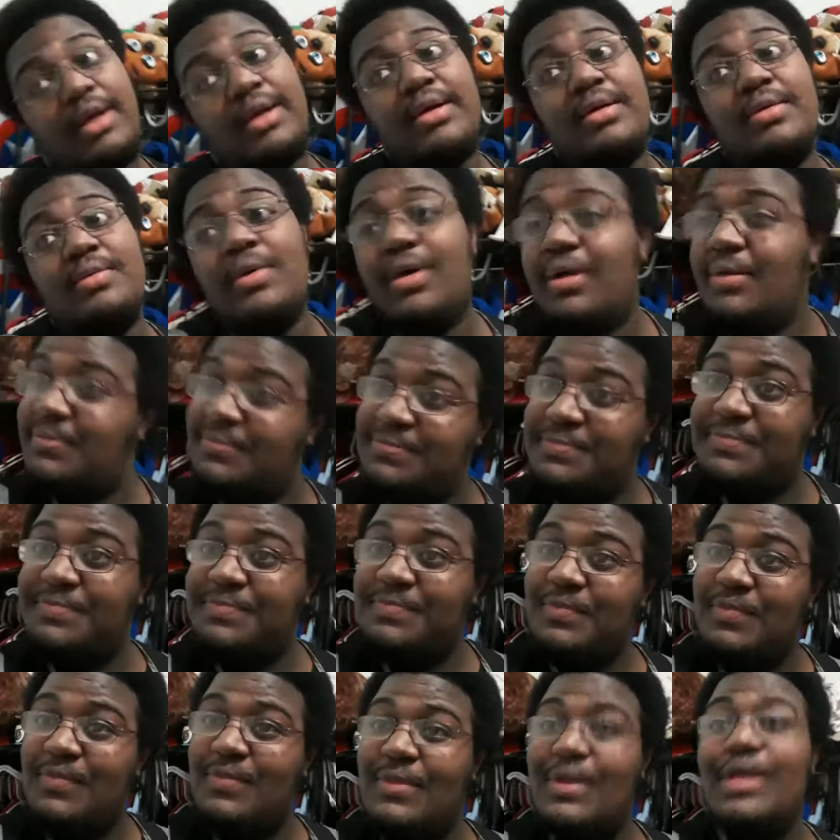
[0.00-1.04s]
right, well,
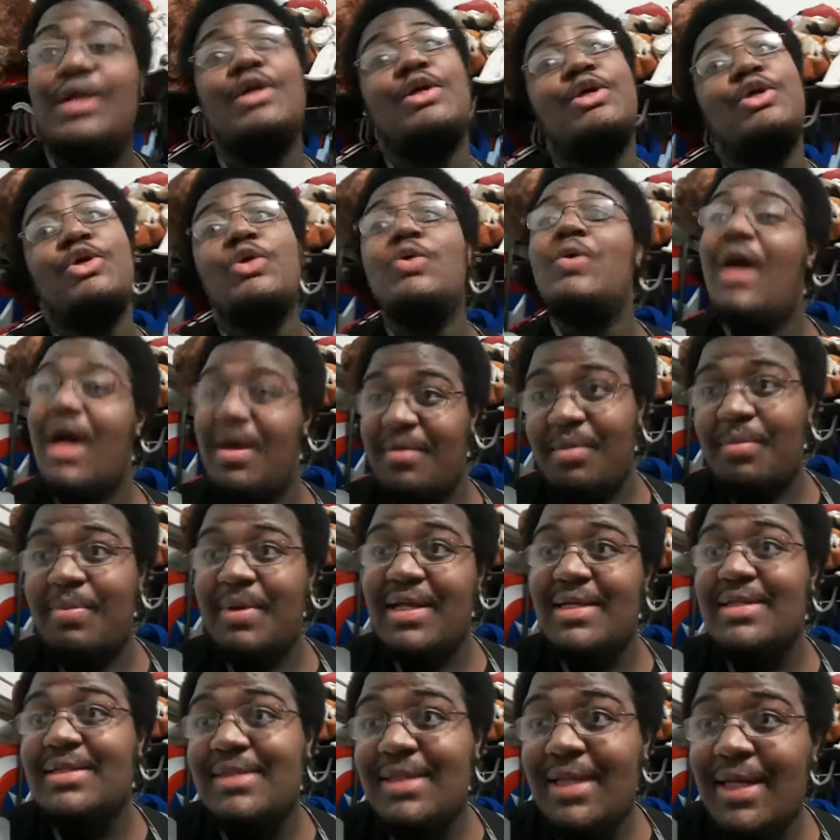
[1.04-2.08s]
you have a
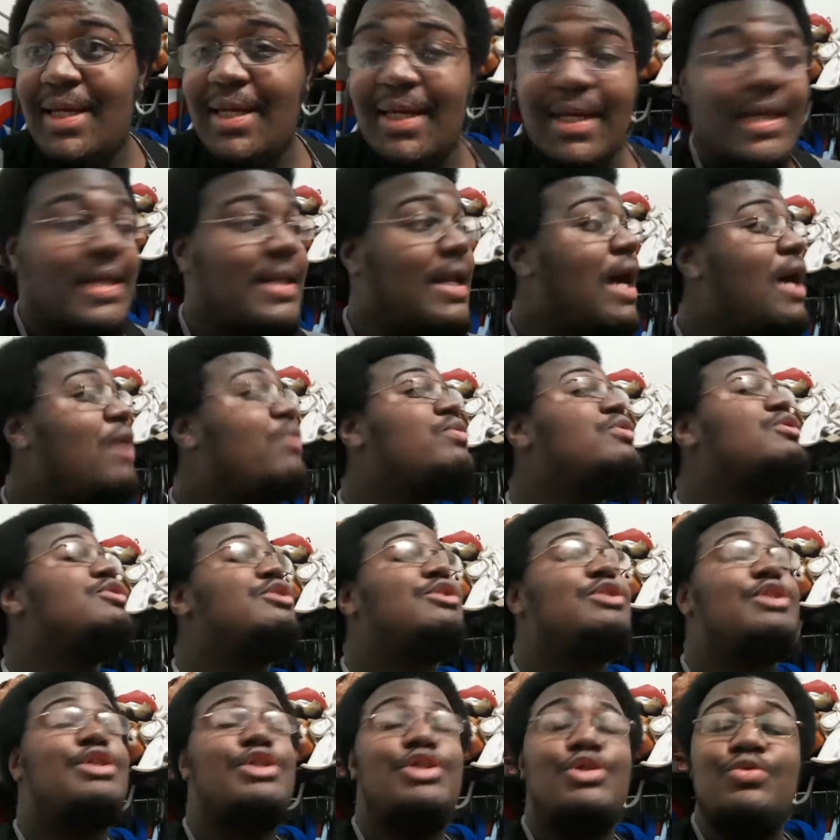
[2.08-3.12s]
blessed night, and I will
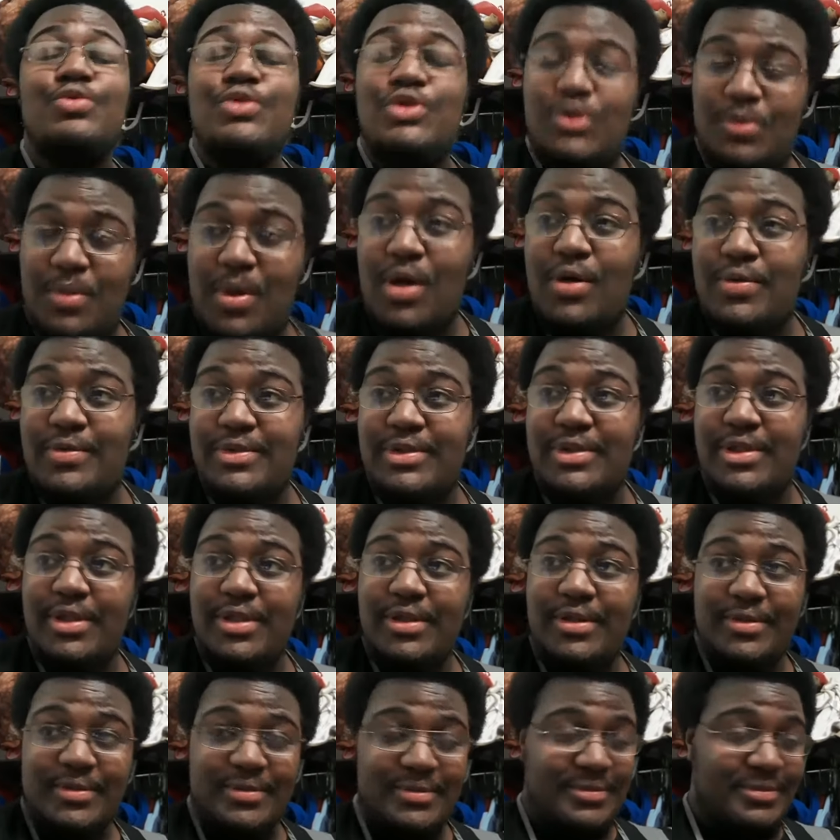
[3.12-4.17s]
see you tomorrow,
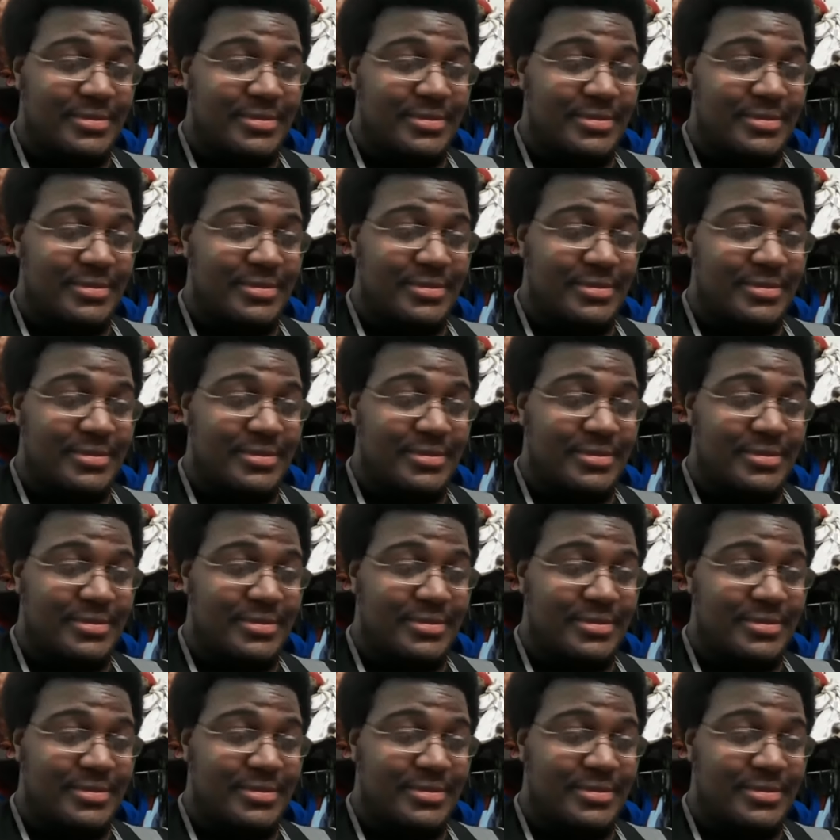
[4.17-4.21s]
sir.